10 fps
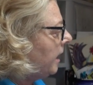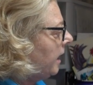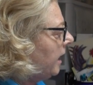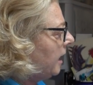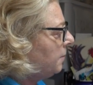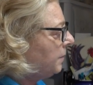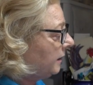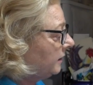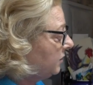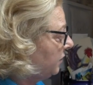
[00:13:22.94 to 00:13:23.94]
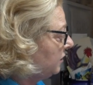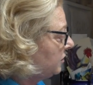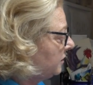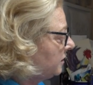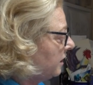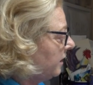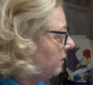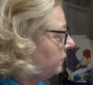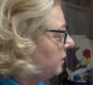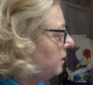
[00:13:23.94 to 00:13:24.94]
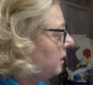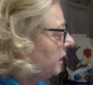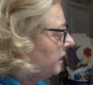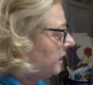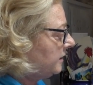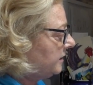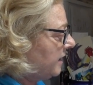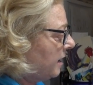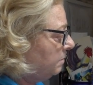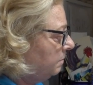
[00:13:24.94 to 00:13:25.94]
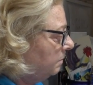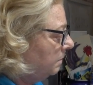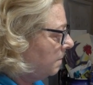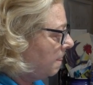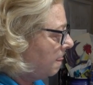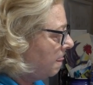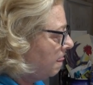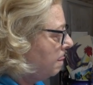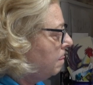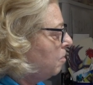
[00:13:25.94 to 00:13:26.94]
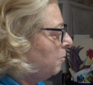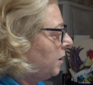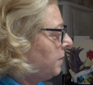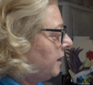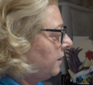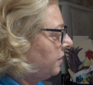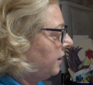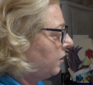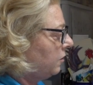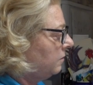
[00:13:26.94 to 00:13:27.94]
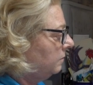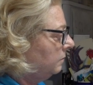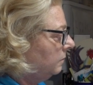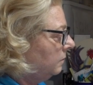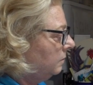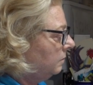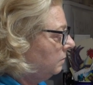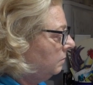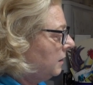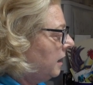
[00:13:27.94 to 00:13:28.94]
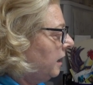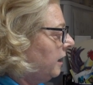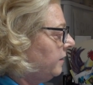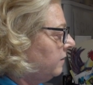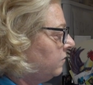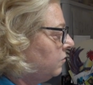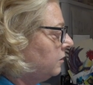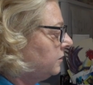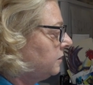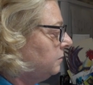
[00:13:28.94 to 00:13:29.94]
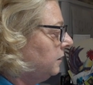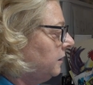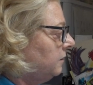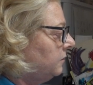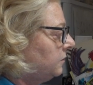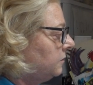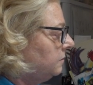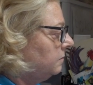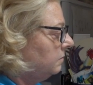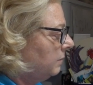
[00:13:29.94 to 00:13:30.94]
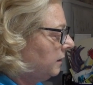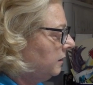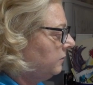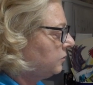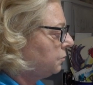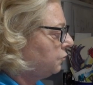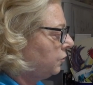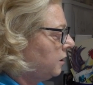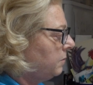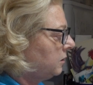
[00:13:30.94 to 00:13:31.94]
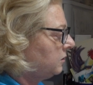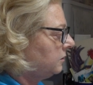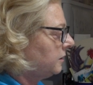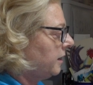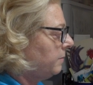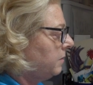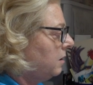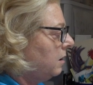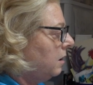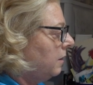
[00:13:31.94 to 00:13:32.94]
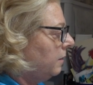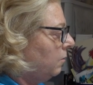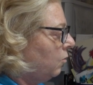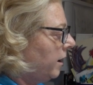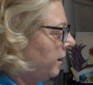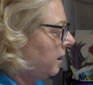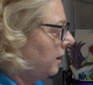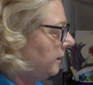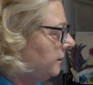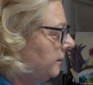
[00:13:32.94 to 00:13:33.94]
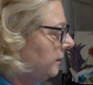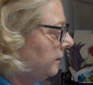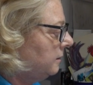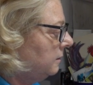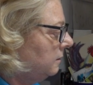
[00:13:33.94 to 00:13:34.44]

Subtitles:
But let's finish this guy off. Need a stem. Make it thicker. And then, of course, some leaves. My leaves are pretty much the same way I did